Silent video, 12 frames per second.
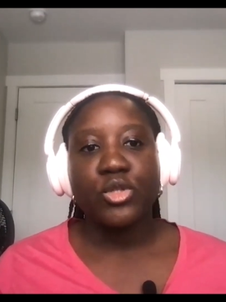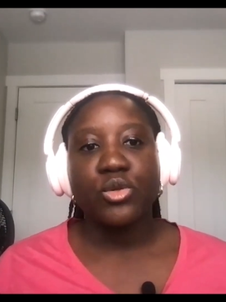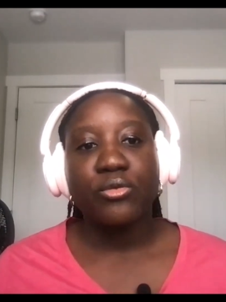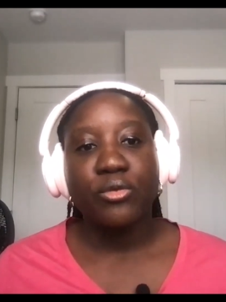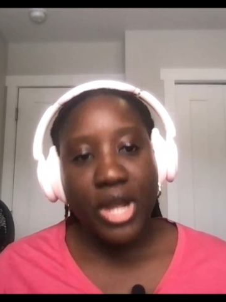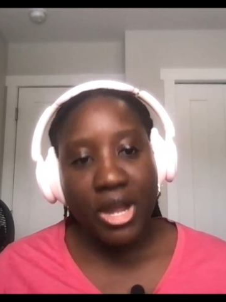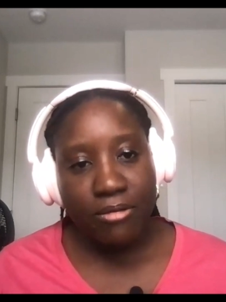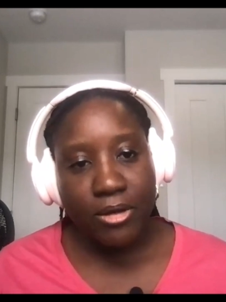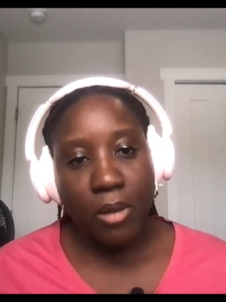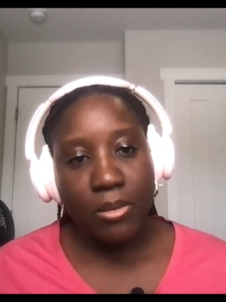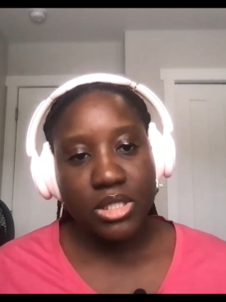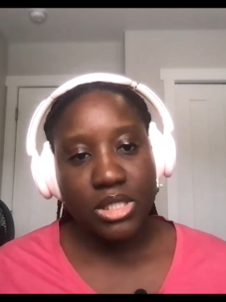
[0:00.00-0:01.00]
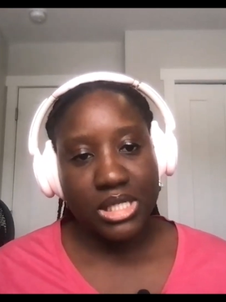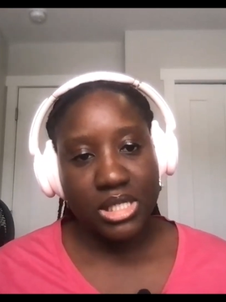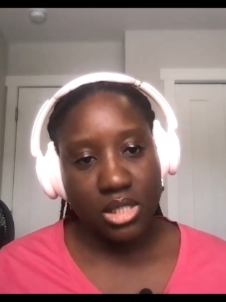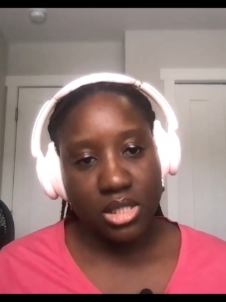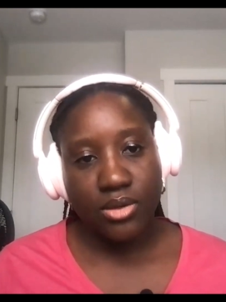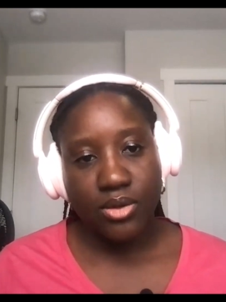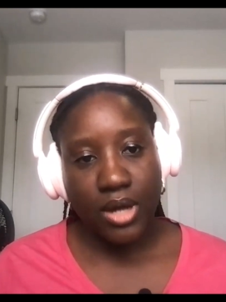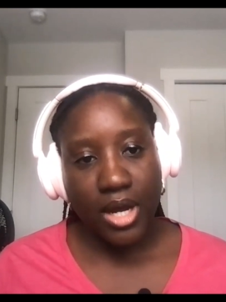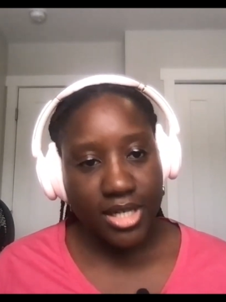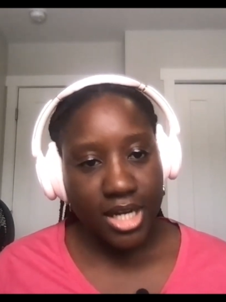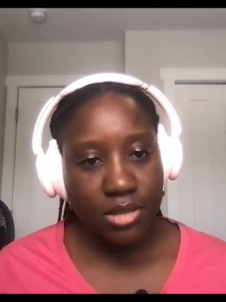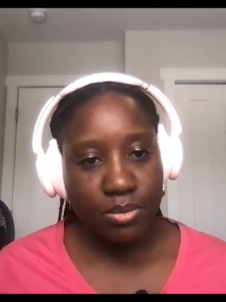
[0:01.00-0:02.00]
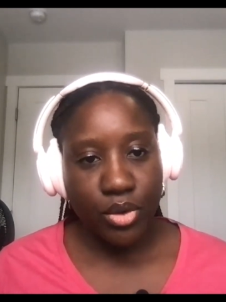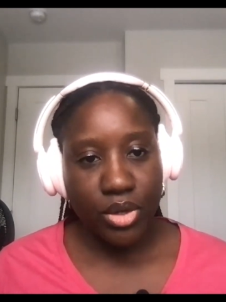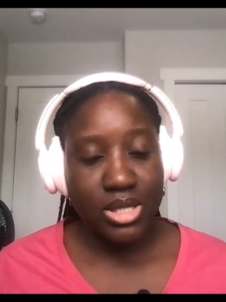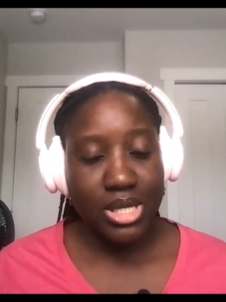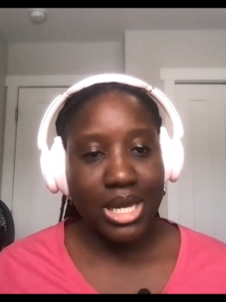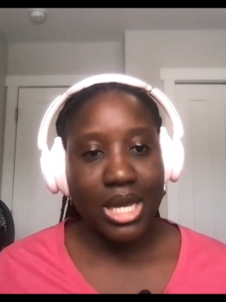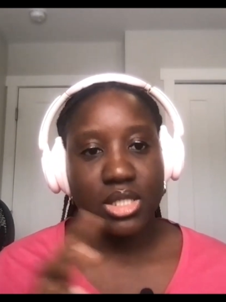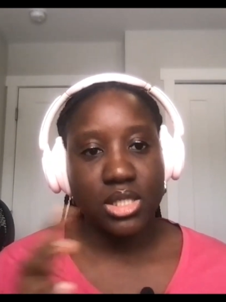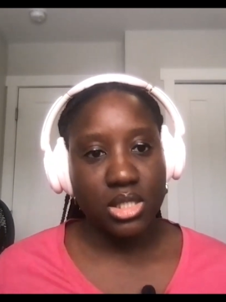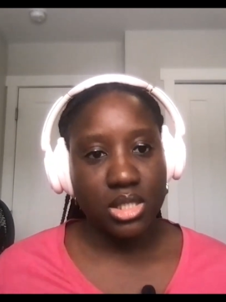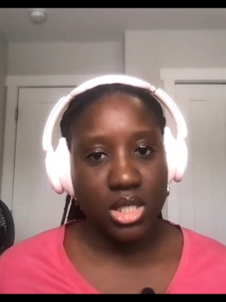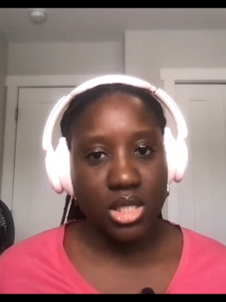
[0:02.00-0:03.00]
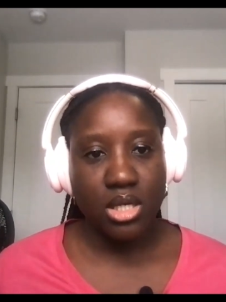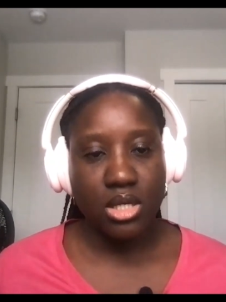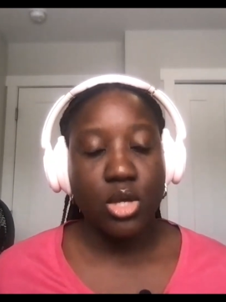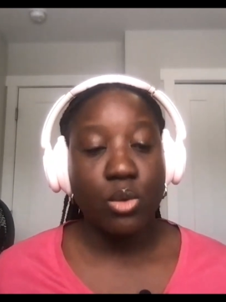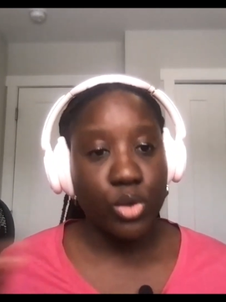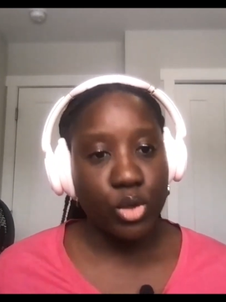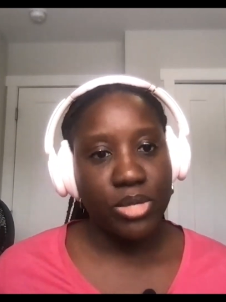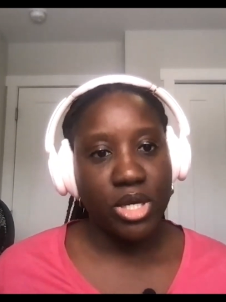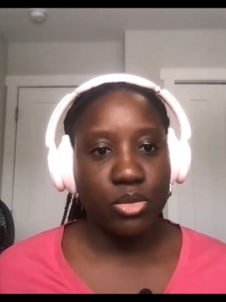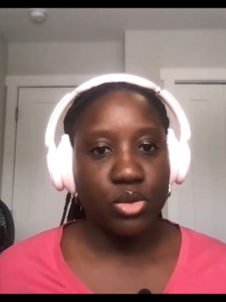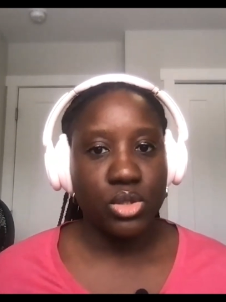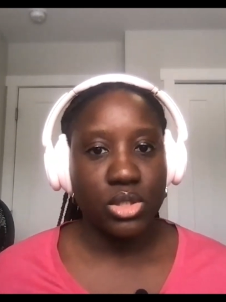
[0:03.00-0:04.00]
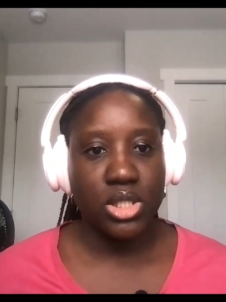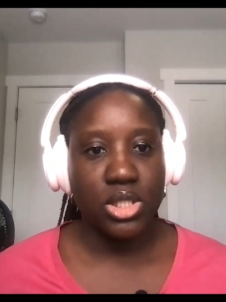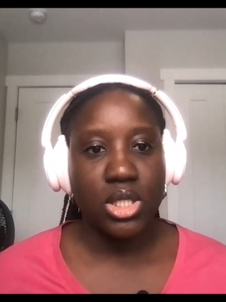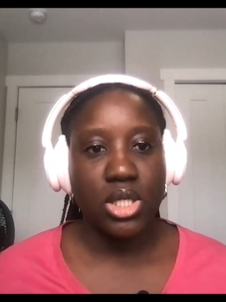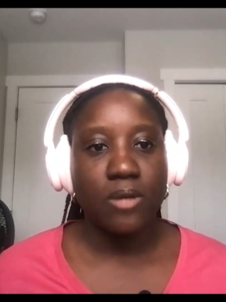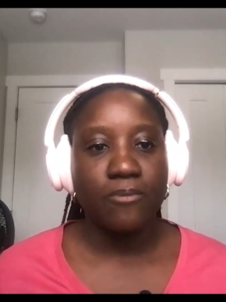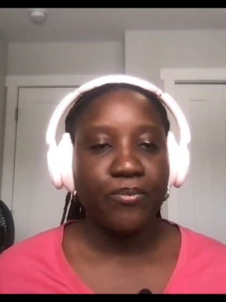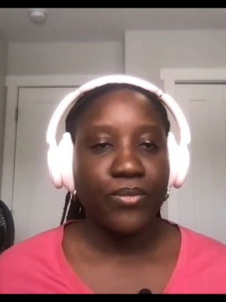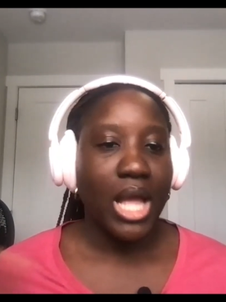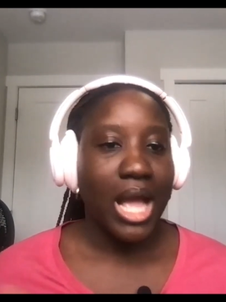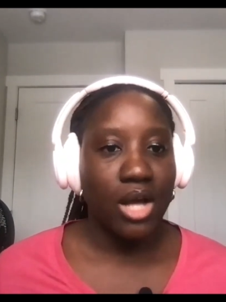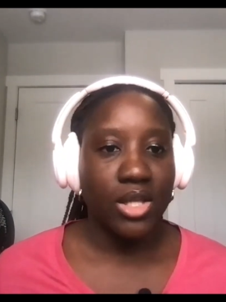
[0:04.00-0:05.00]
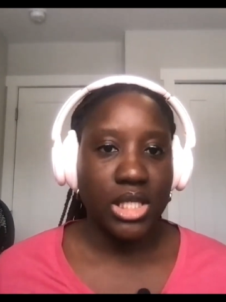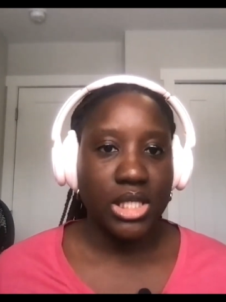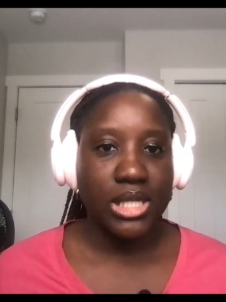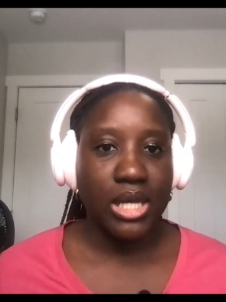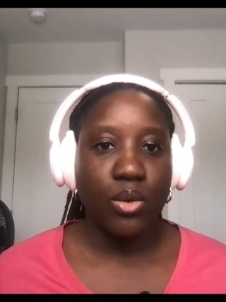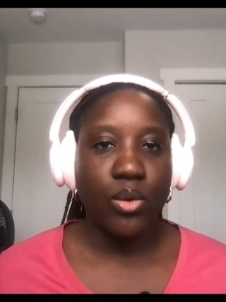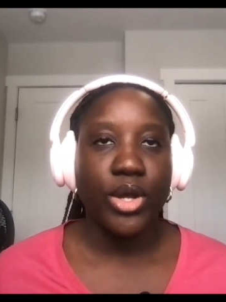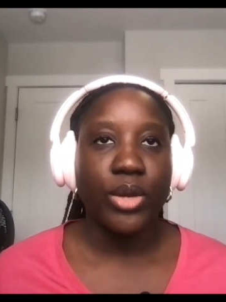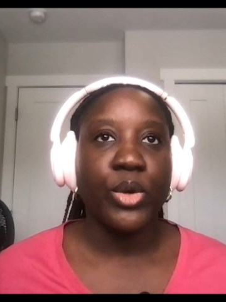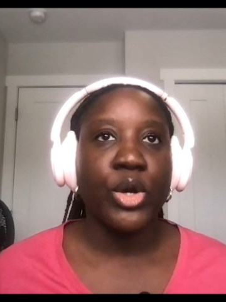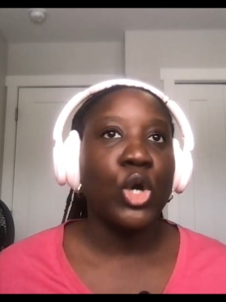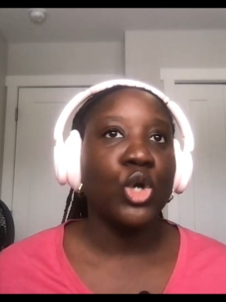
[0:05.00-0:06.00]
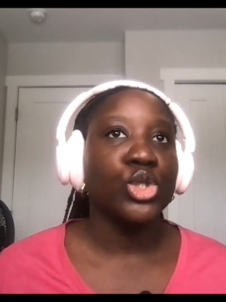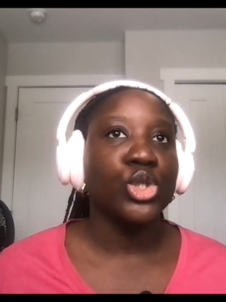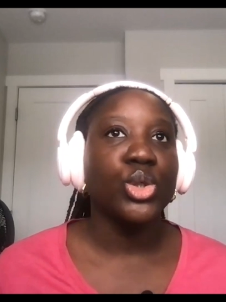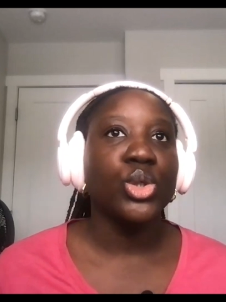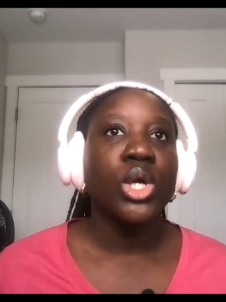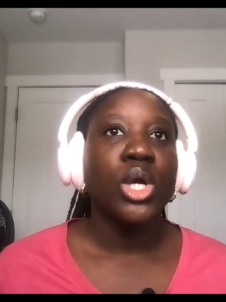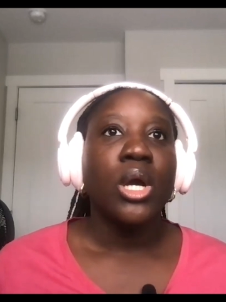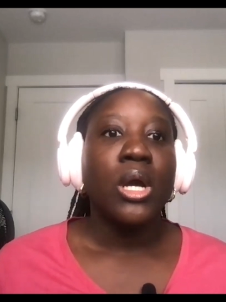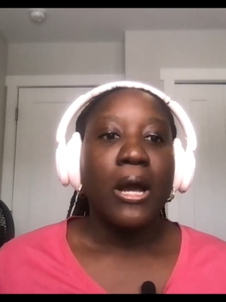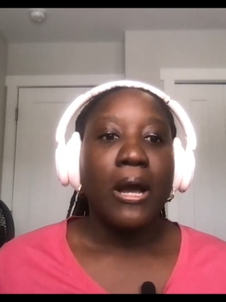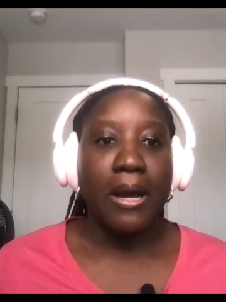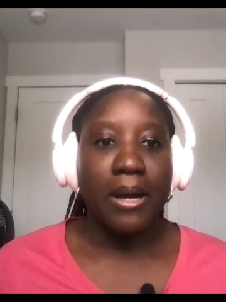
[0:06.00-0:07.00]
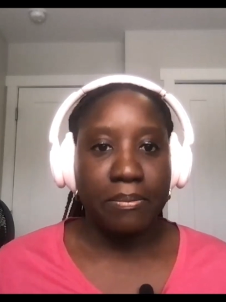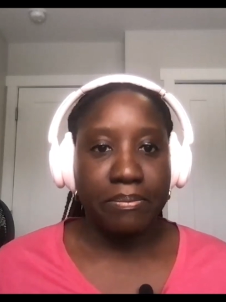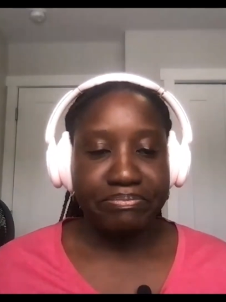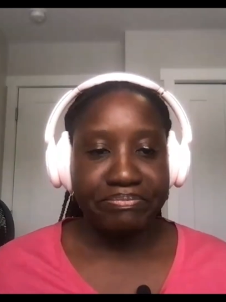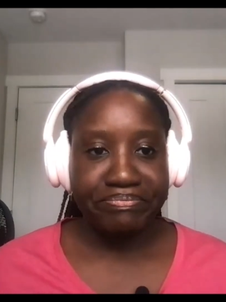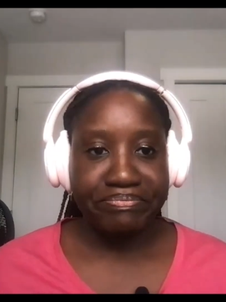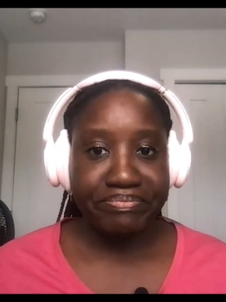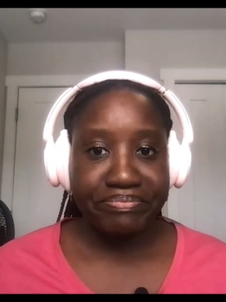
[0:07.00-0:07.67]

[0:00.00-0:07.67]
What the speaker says: So for every community that's listed on our dashboard, they will be able to see how things are going. We're also um,